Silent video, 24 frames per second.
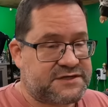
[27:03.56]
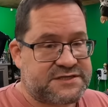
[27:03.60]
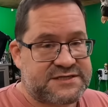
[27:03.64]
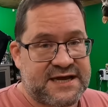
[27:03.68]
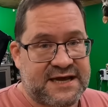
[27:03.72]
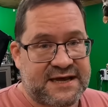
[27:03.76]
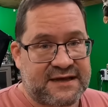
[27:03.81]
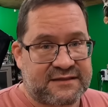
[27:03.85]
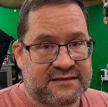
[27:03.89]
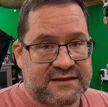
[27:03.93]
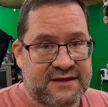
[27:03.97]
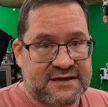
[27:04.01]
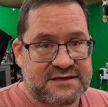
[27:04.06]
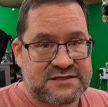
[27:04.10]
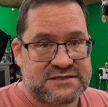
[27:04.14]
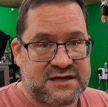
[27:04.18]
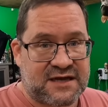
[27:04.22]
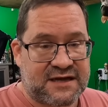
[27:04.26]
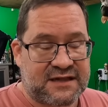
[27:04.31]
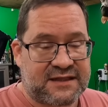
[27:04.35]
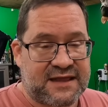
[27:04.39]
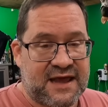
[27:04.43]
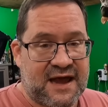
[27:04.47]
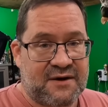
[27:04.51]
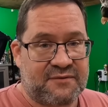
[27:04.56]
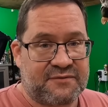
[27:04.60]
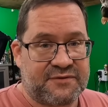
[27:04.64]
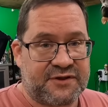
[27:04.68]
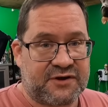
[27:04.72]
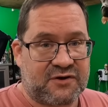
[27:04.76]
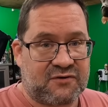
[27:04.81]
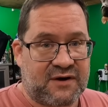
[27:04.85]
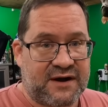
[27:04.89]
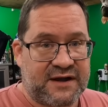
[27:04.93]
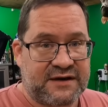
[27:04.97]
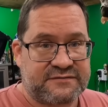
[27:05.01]
to take things like that with
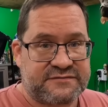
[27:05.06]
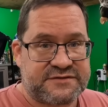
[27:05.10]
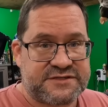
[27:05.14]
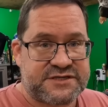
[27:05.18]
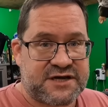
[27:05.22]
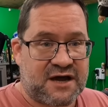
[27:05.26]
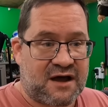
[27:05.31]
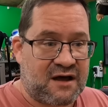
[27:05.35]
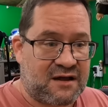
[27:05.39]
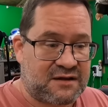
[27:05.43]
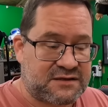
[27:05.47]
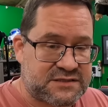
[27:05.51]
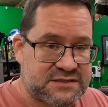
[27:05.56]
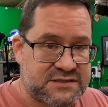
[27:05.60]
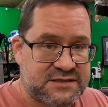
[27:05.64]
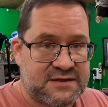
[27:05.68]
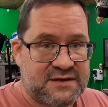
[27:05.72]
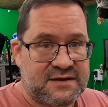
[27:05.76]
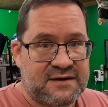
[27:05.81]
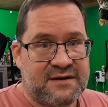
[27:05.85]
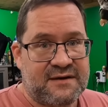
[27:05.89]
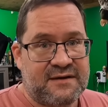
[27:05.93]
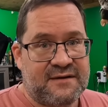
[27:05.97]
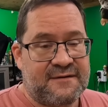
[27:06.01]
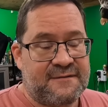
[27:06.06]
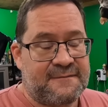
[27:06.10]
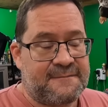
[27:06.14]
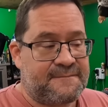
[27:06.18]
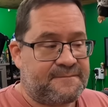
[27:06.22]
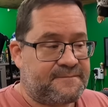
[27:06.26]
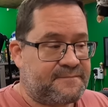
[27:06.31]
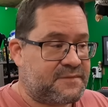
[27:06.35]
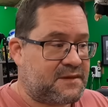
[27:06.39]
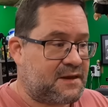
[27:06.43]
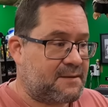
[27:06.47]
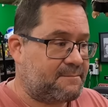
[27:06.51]
a grain of salt.
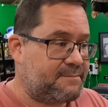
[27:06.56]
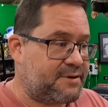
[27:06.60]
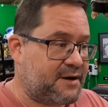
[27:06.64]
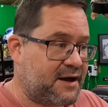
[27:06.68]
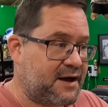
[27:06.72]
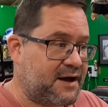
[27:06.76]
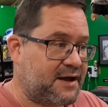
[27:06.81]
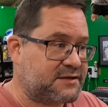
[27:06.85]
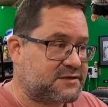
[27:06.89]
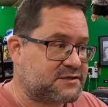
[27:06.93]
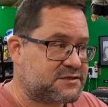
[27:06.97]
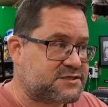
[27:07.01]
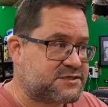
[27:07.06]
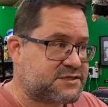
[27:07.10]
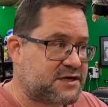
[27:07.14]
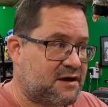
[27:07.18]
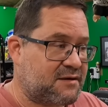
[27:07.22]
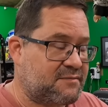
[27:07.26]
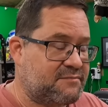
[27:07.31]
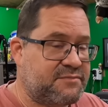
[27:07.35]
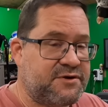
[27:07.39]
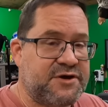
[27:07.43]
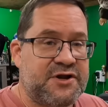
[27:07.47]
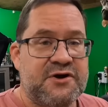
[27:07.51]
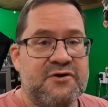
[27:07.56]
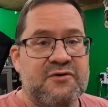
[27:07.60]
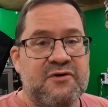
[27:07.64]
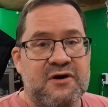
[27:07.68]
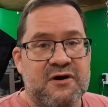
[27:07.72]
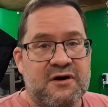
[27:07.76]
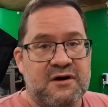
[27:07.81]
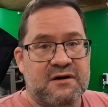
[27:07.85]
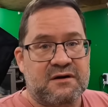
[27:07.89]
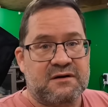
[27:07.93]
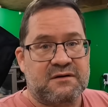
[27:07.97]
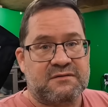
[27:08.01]
But some
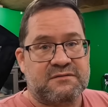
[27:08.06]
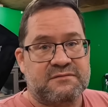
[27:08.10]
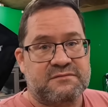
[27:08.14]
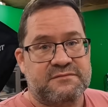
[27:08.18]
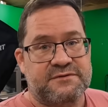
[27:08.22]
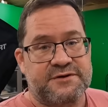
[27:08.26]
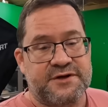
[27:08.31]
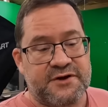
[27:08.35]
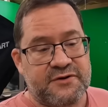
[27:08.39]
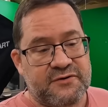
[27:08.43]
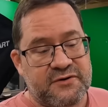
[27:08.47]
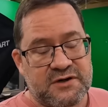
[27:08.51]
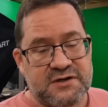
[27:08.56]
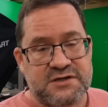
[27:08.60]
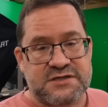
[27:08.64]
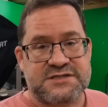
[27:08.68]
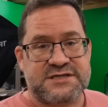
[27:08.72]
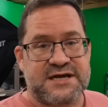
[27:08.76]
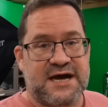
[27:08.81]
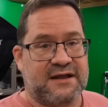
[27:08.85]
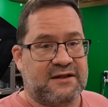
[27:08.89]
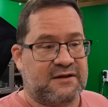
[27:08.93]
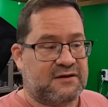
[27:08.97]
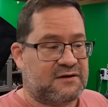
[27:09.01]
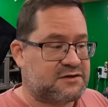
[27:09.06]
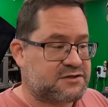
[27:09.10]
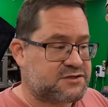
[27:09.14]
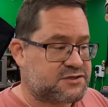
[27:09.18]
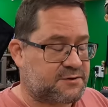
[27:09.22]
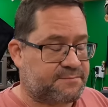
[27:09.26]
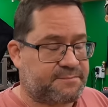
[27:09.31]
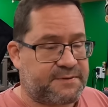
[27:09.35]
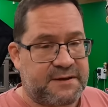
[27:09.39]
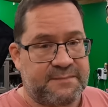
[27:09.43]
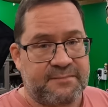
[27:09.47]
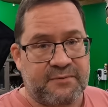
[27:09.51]
newer, newer sellers
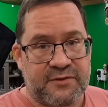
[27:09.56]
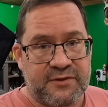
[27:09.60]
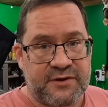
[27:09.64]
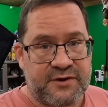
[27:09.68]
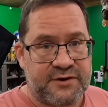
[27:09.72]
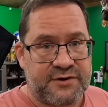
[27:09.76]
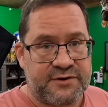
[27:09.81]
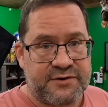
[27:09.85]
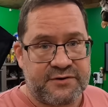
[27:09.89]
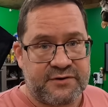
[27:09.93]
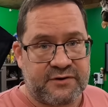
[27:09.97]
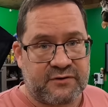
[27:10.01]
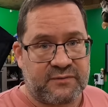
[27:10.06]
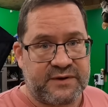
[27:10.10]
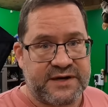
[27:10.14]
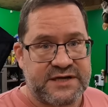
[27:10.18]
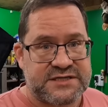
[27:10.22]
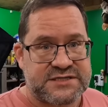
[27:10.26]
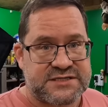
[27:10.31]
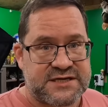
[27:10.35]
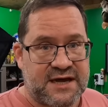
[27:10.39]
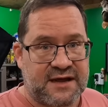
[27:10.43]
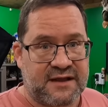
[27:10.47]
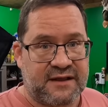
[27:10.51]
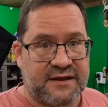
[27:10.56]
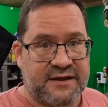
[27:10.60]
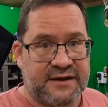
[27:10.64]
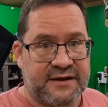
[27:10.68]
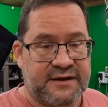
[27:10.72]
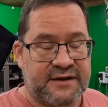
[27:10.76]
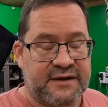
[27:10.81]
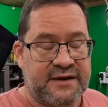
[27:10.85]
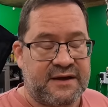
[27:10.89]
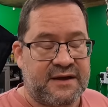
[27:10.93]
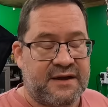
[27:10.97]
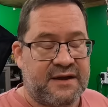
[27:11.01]
or people that are new to
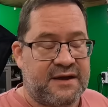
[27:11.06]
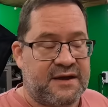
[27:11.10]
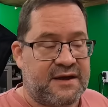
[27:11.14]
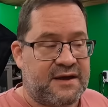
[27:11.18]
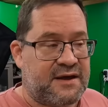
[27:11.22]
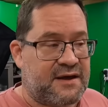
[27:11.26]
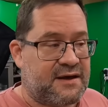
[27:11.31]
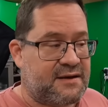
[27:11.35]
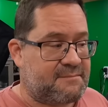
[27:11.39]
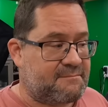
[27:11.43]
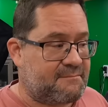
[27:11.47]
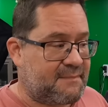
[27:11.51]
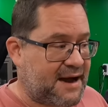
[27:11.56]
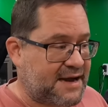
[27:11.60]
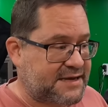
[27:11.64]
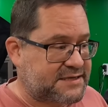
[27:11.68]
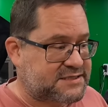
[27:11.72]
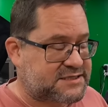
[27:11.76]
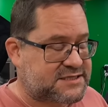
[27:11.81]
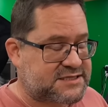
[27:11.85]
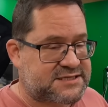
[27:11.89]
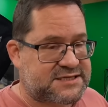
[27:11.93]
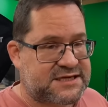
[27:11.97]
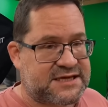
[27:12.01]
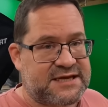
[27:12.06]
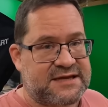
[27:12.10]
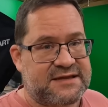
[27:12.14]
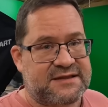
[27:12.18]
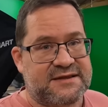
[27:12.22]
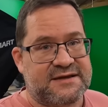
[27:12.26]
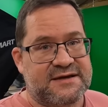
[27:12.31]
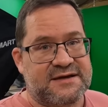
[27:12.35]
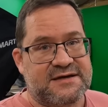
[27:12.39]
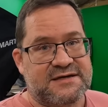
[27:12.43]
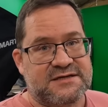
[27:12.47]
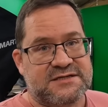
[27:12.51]
reselling might see
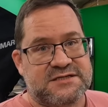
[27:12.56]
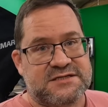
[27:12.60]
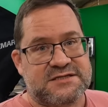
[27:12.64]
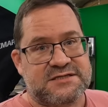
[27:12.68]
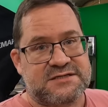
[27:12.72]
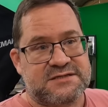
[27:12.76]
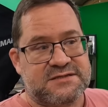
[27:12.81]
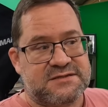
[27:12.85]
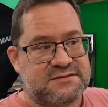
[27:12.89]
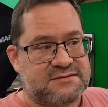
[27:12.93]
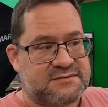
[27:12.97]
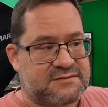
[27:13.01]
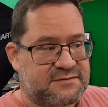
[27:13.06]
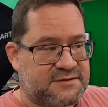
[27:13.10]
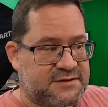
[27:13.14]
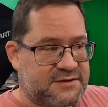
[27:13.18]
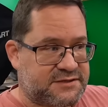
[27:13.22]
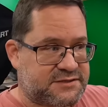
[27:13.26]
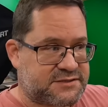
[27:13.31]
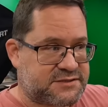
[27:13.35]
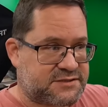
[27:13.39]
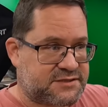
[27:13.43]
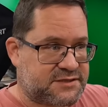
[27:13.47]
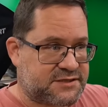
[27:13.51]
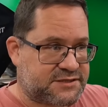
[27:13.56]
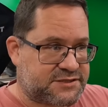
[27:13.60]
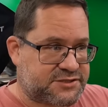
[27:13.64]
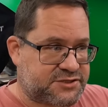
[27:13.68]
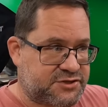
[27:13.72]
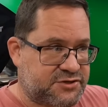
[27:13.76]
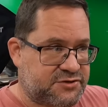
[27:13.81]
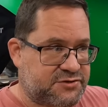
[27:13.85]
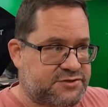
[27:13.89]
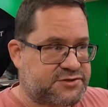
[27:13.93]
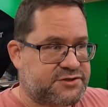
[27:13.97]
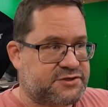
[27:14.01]
this, this, this
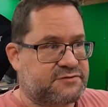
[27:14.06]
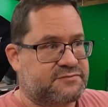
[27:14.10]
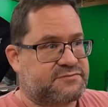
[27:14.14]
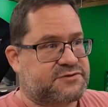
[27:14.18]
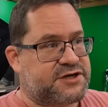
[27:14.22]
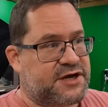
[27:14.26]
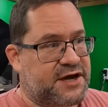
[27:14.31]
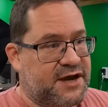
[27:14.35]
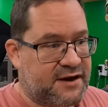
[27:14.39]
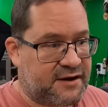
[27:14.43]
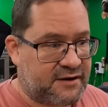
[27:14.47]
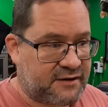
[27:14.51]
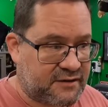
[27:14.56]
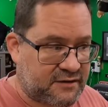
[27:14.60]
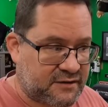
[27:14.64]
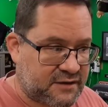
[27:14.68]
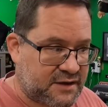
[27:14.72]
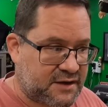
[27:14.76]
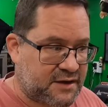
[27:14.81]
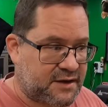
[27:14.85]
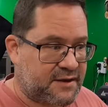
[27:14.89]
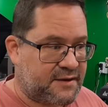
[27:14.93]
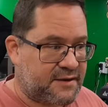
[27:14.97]
YouTube channel